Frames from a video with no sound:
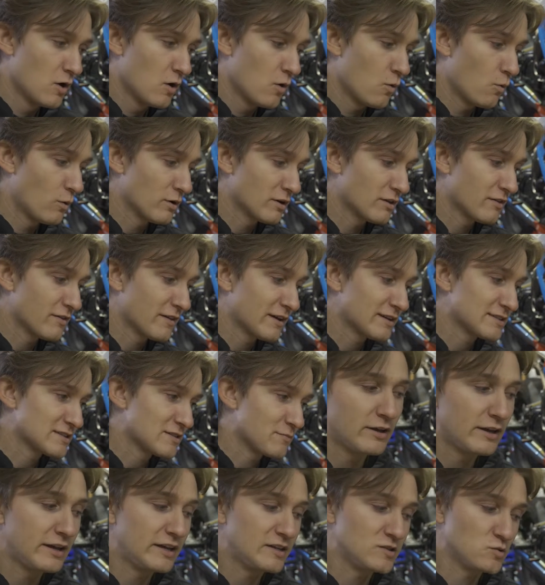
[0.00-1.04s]
One of the things
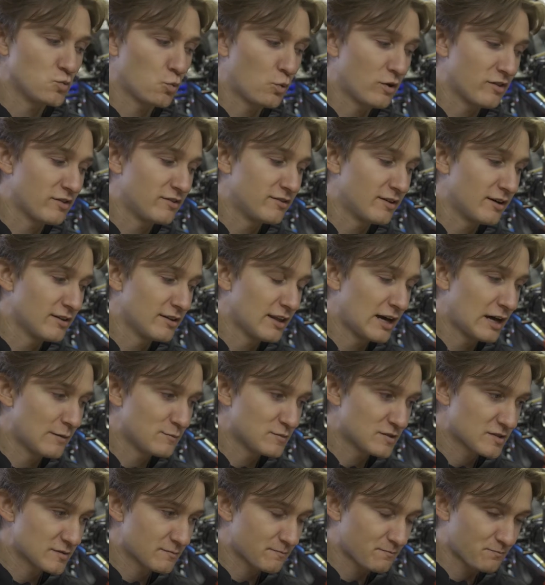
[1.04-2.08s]
that is with
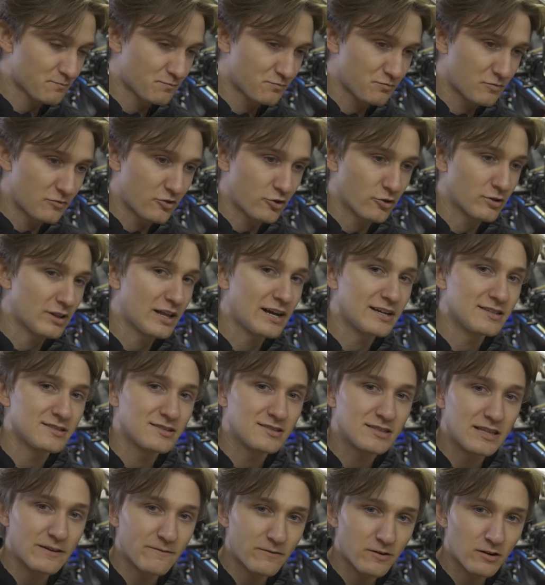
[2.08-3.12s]
Dunlops, they're a lot
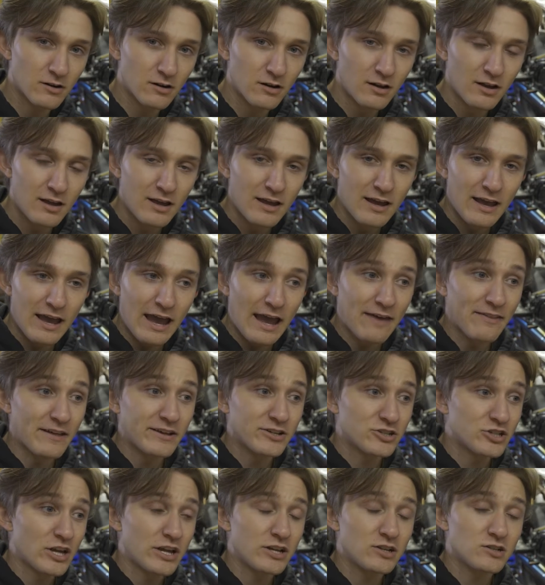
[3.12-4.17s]
stiffer, and that
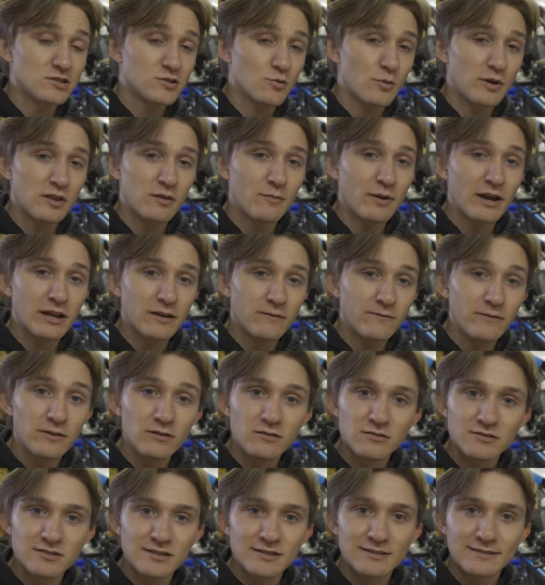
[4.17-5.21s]
changes the way the bike
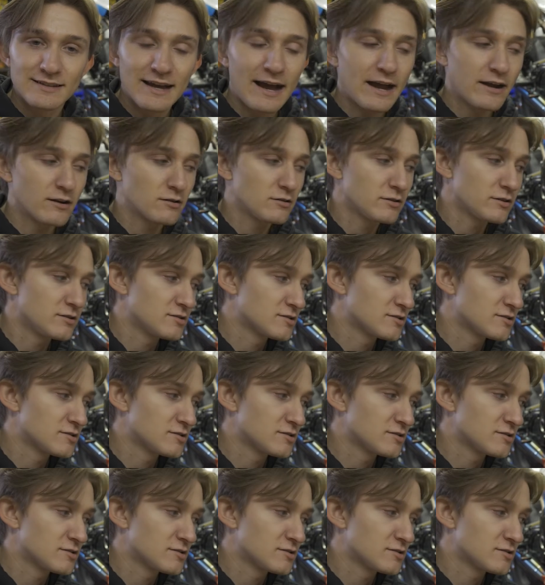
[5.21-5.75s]
feels entirely.